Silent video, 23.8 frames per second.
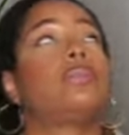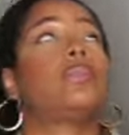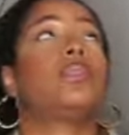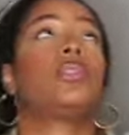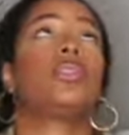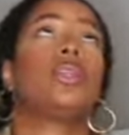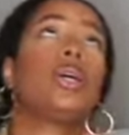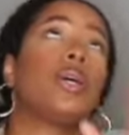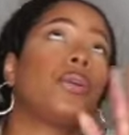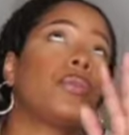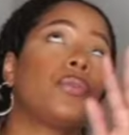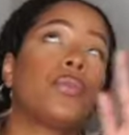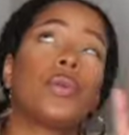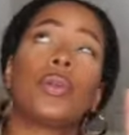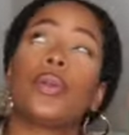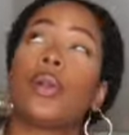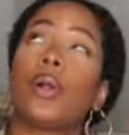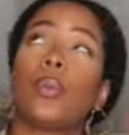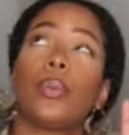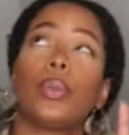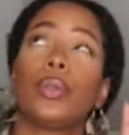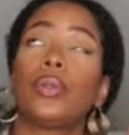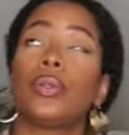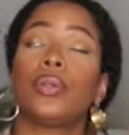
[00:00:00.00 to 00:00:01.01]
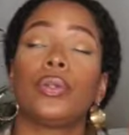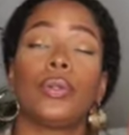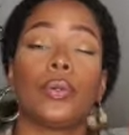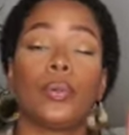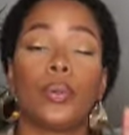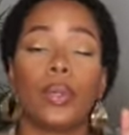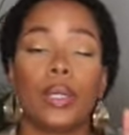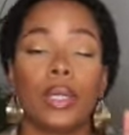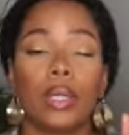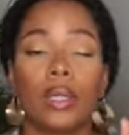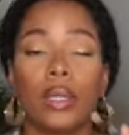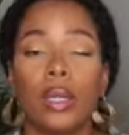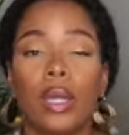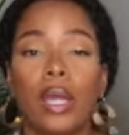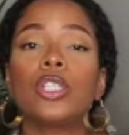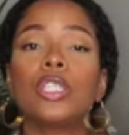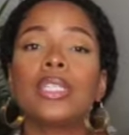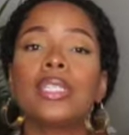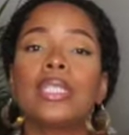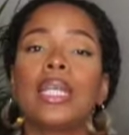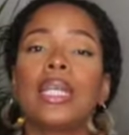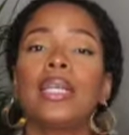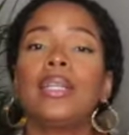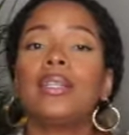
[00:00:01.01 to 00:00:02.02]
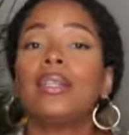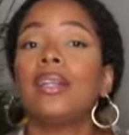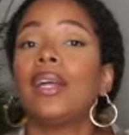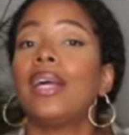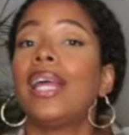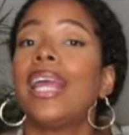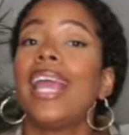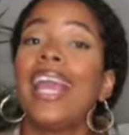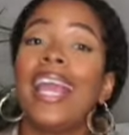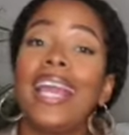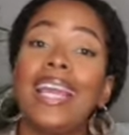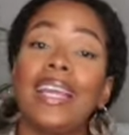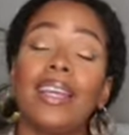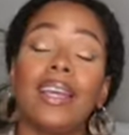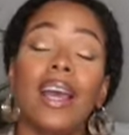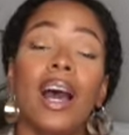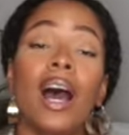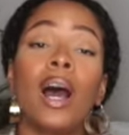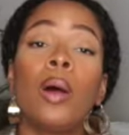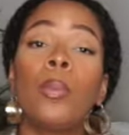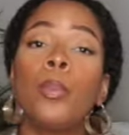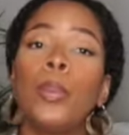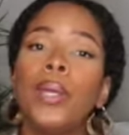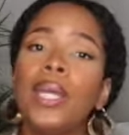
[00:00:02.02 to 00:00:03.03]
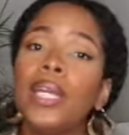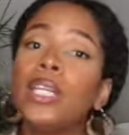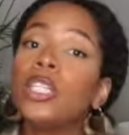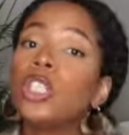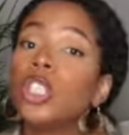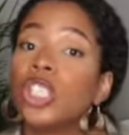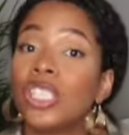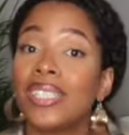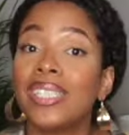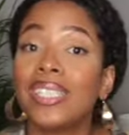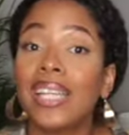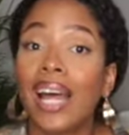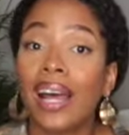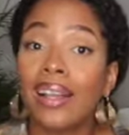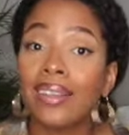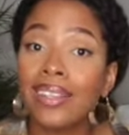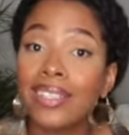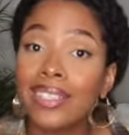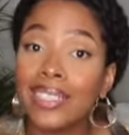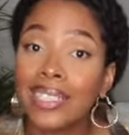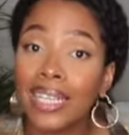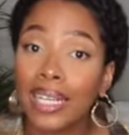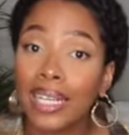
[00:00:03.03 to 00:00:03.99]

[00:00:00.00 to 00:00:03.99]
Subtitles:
trying to figure out what they're doing, just say, hey, I'll be just at this